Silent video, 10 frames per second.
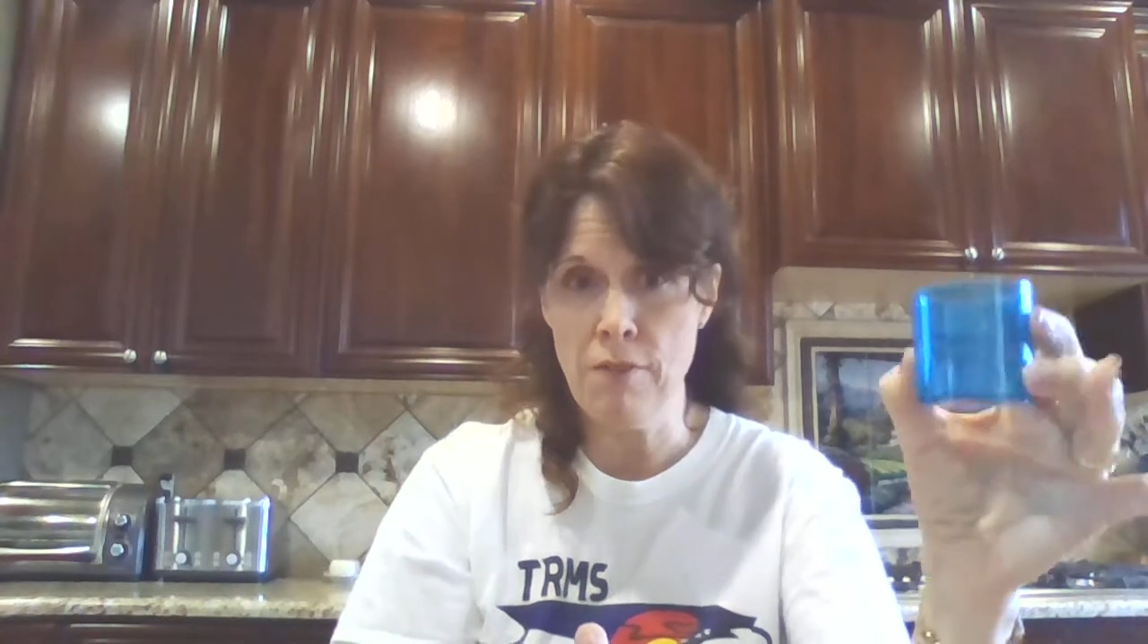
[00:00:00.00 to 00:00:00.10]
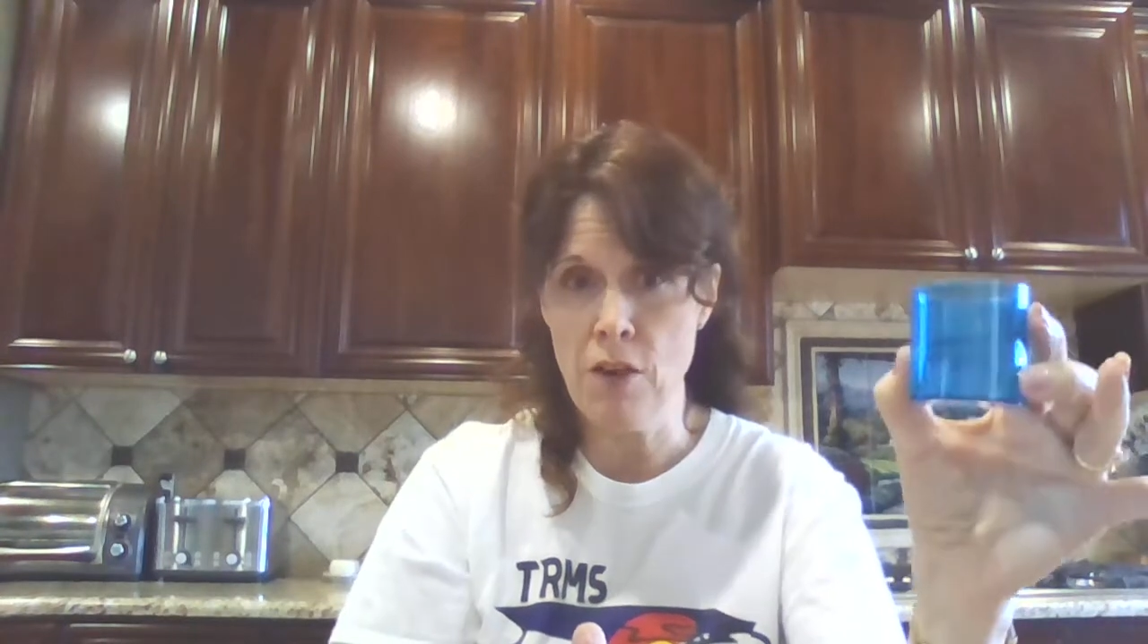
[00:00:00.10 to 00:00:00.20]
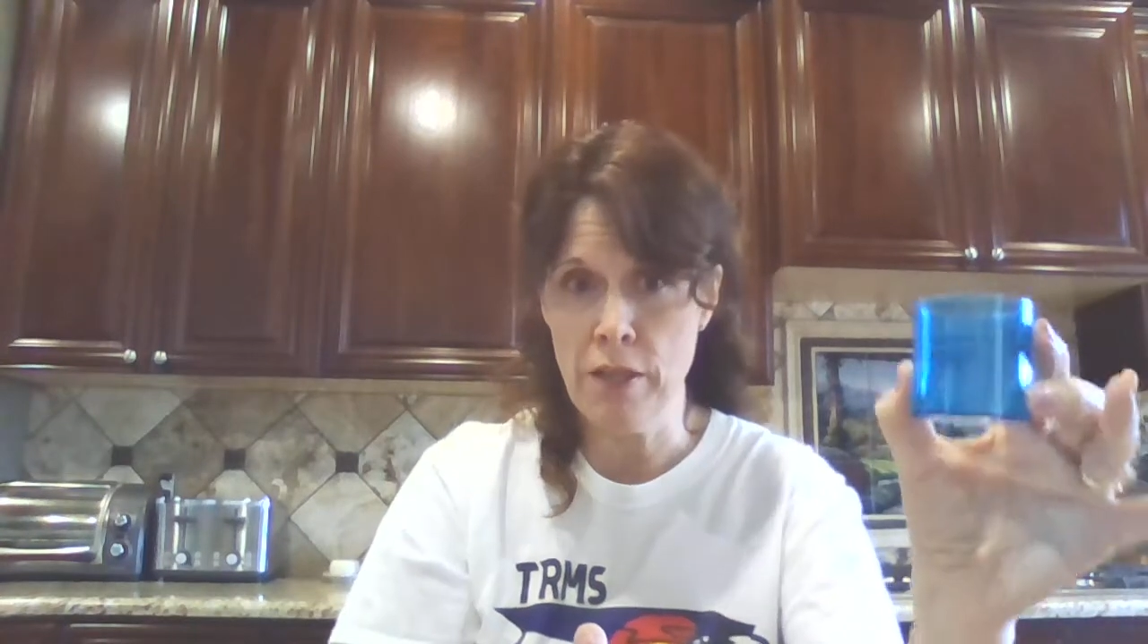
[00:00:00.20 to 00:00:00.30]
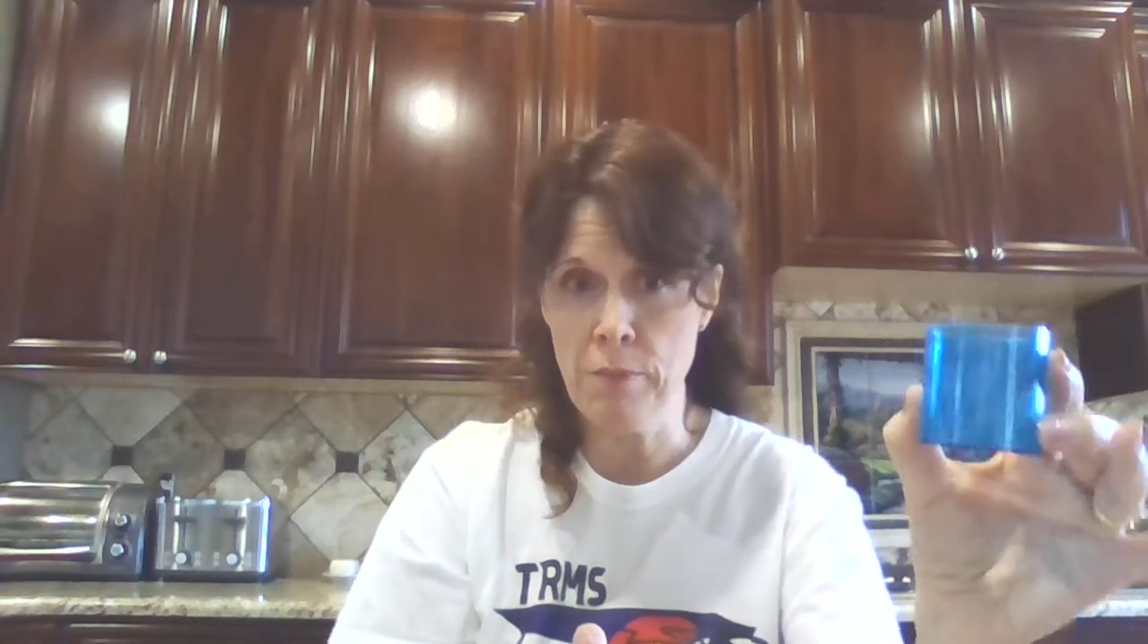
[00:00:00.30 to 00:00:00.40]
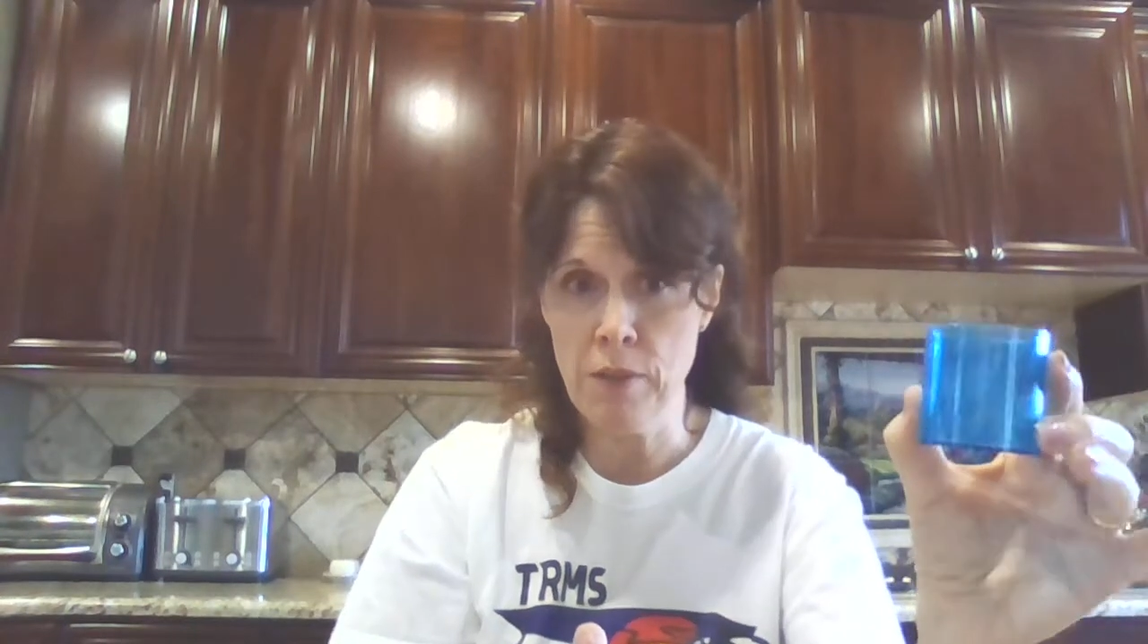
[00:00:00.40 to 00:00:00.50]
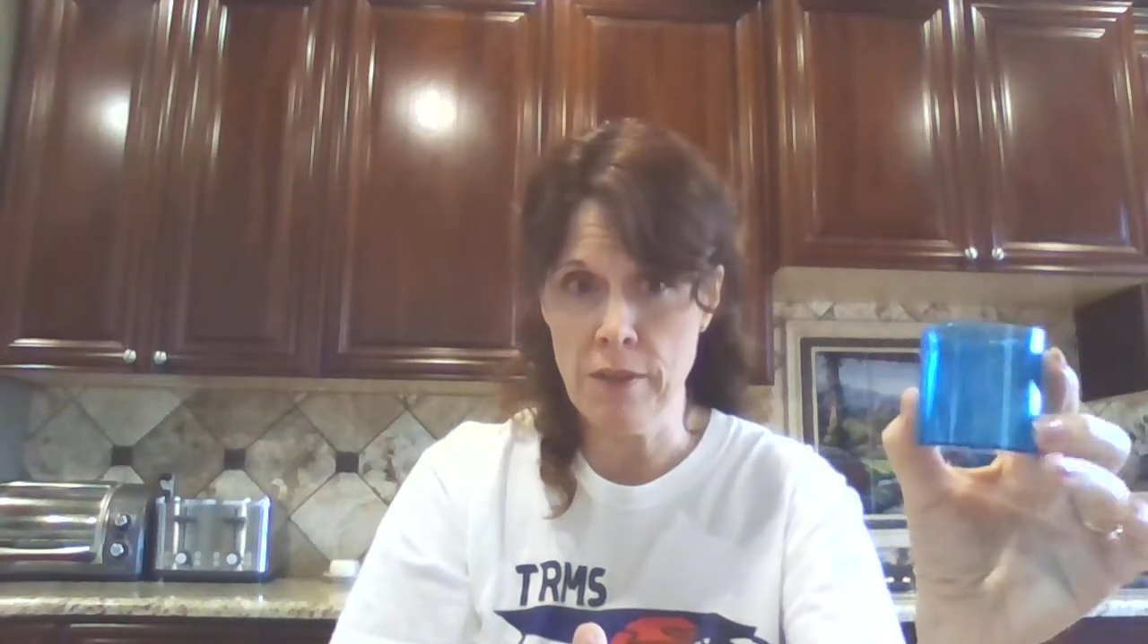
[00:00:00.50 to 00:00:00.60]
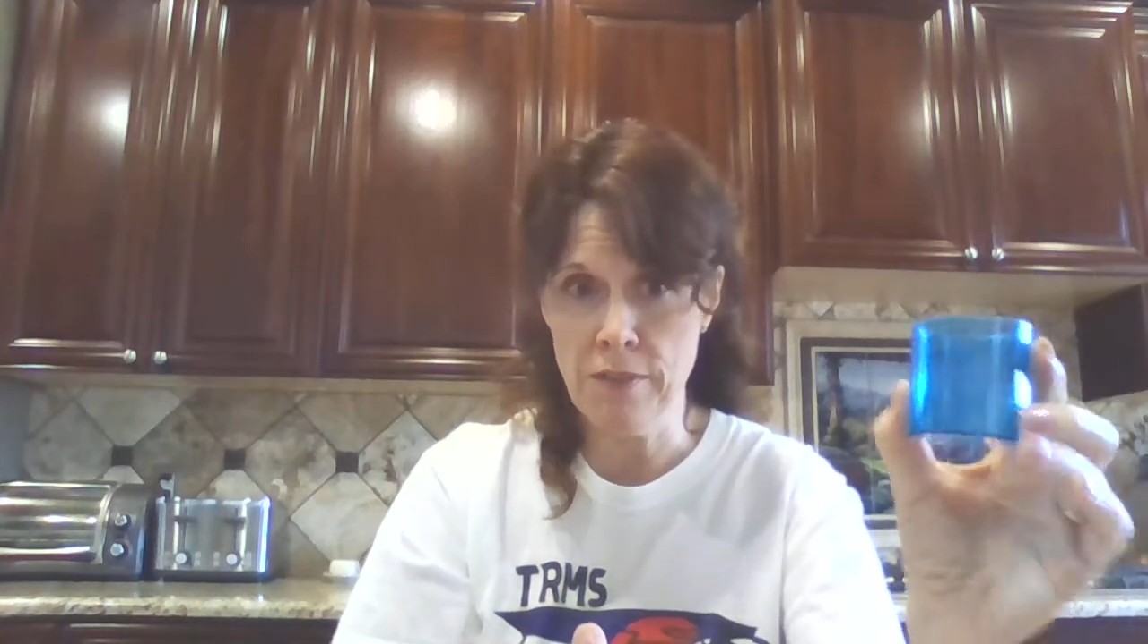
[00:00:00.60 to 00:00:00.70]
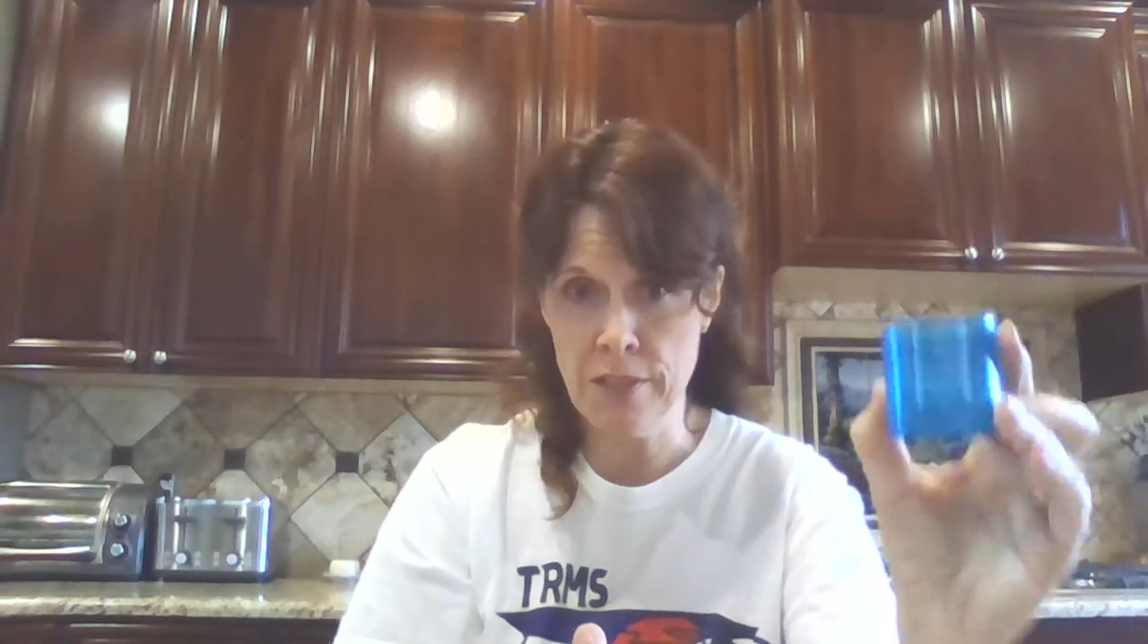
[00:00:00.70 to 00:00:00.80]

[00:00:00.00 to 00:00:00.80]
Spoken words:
volume of